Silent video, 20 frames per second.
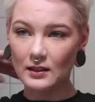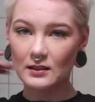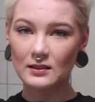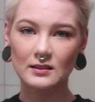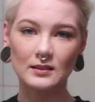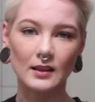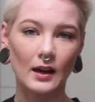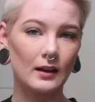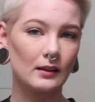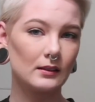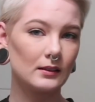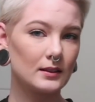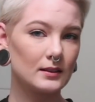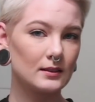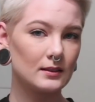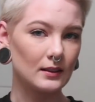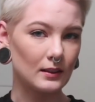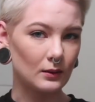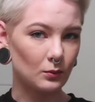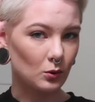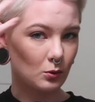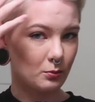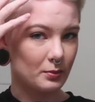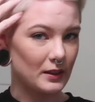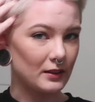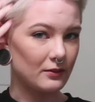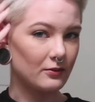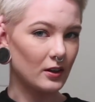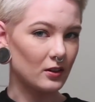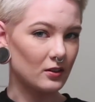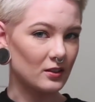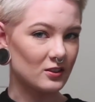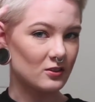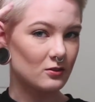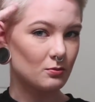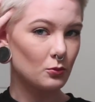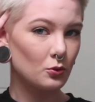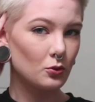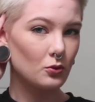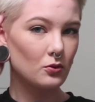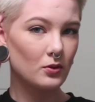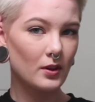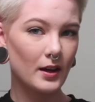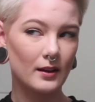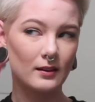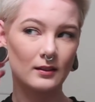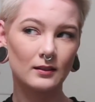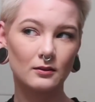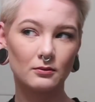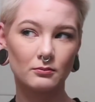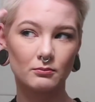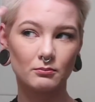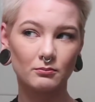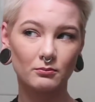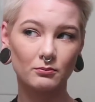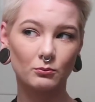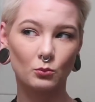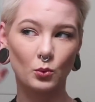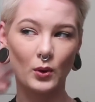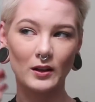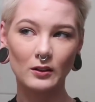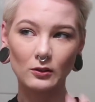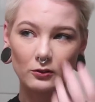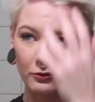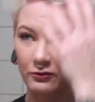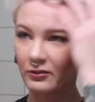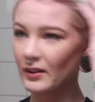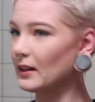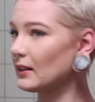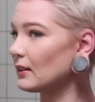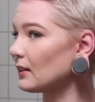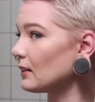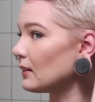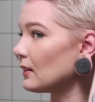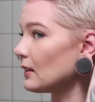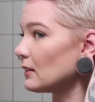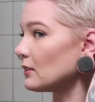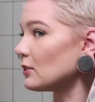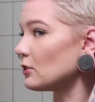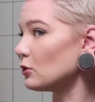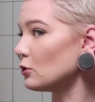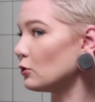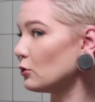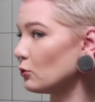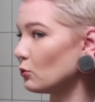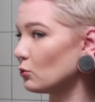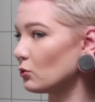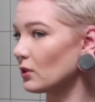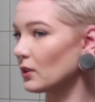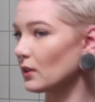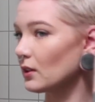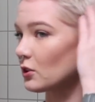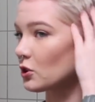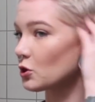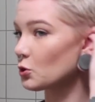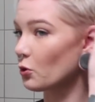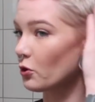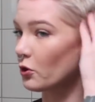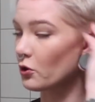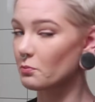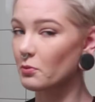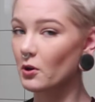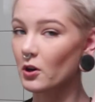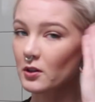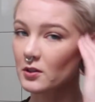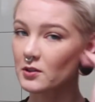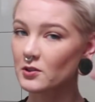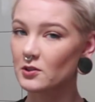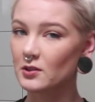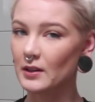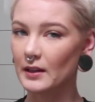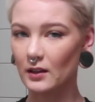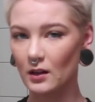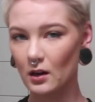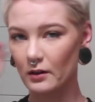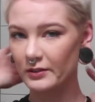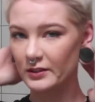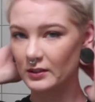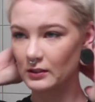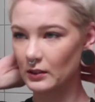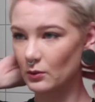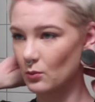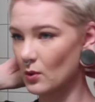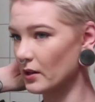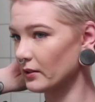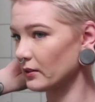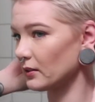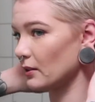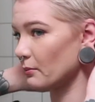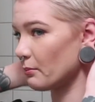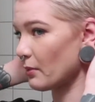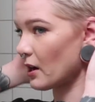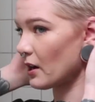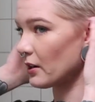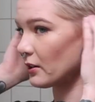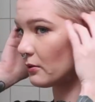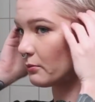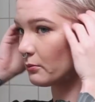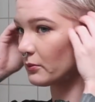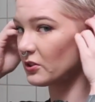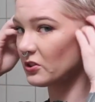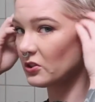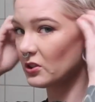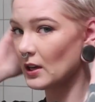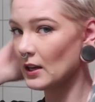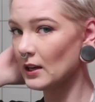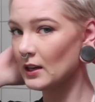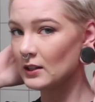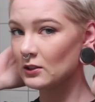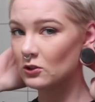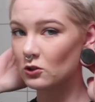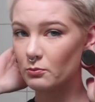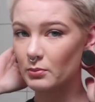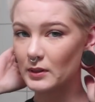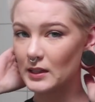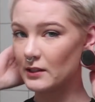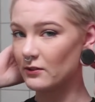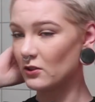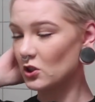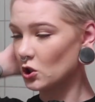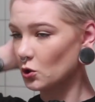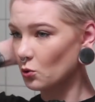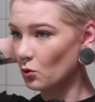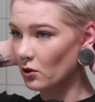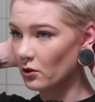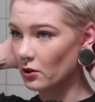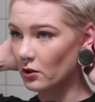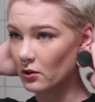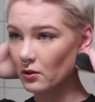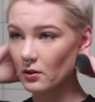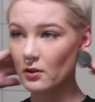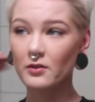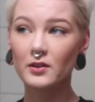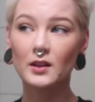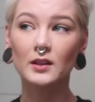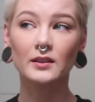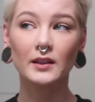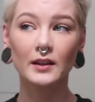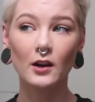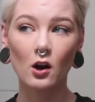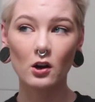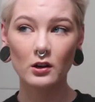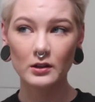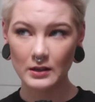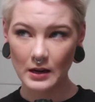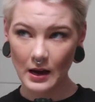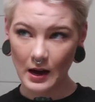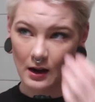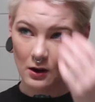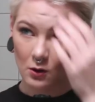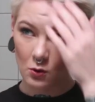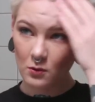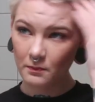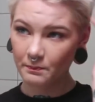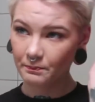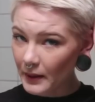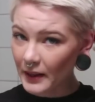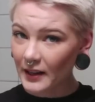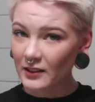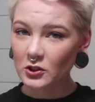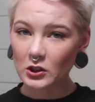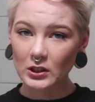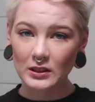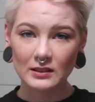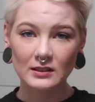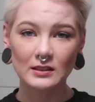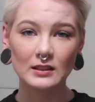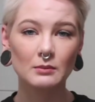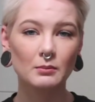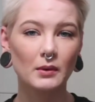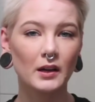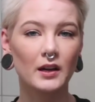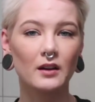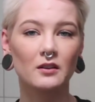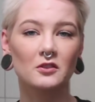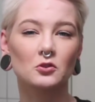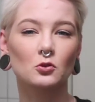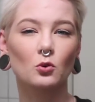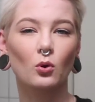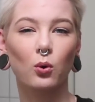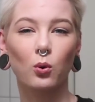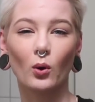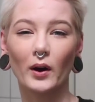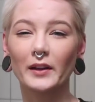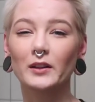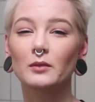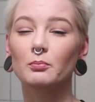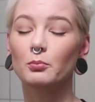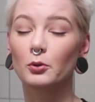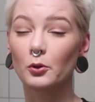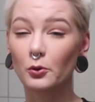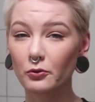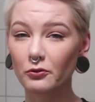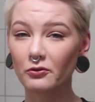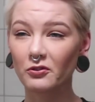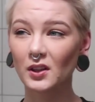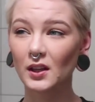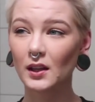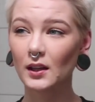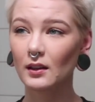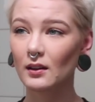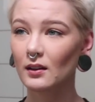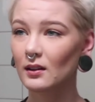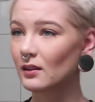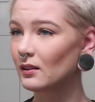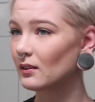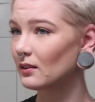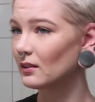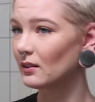and style it, it will be very smooth and well faded into the shorter parts. And I obviously want the bottoms to be even shorter than they are now. And as you can see, my hair is quite poofy